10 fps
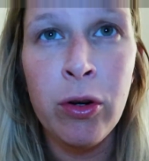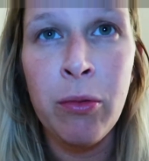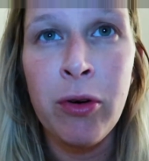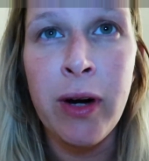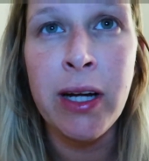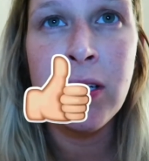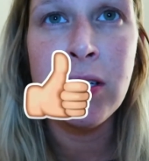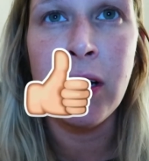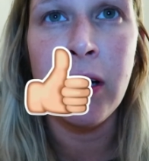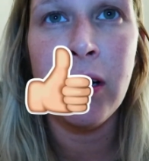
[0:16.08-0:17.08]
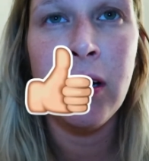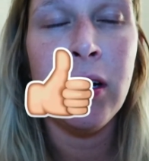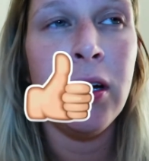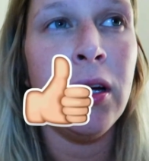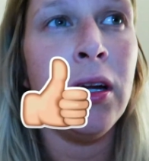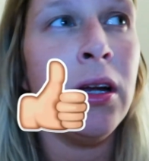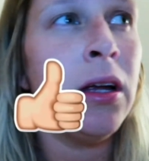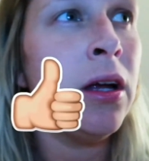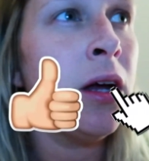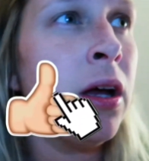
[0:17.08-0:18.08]
on my right side,
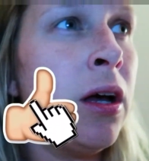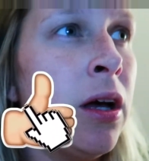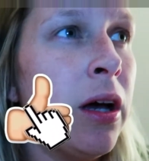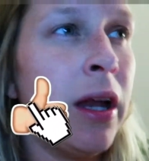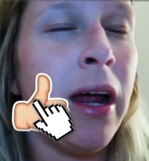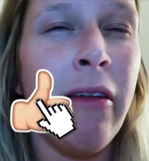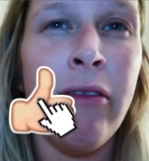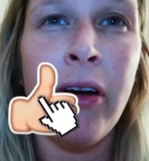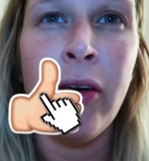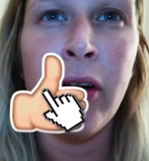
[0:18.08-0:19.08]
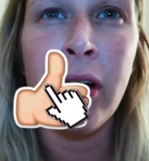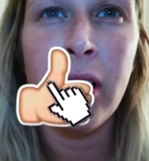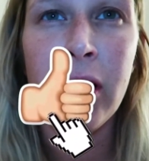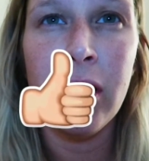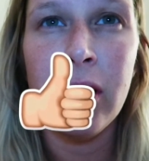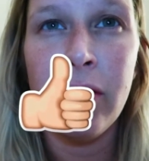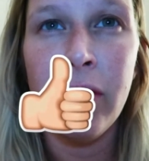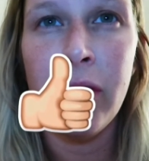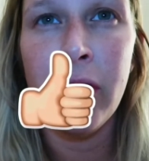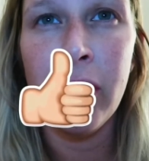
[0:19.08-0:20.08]
and I have very
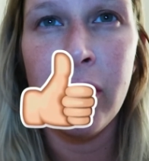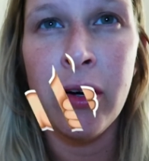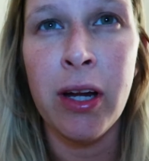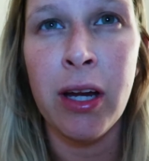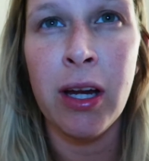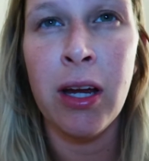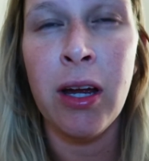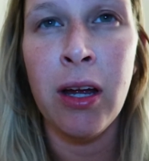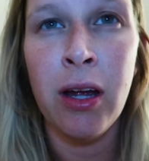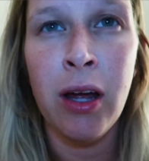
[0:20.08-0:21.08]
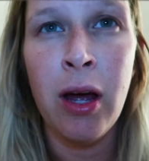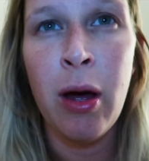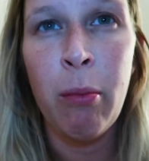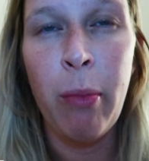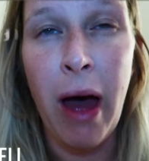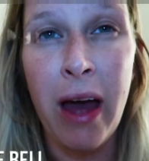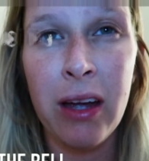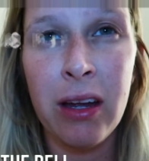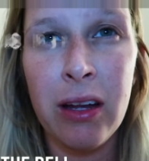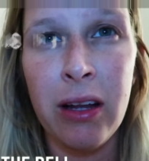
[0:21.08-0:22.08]
hurting
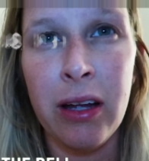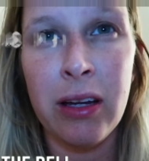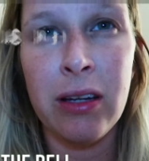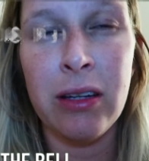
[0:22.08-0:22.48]
back, like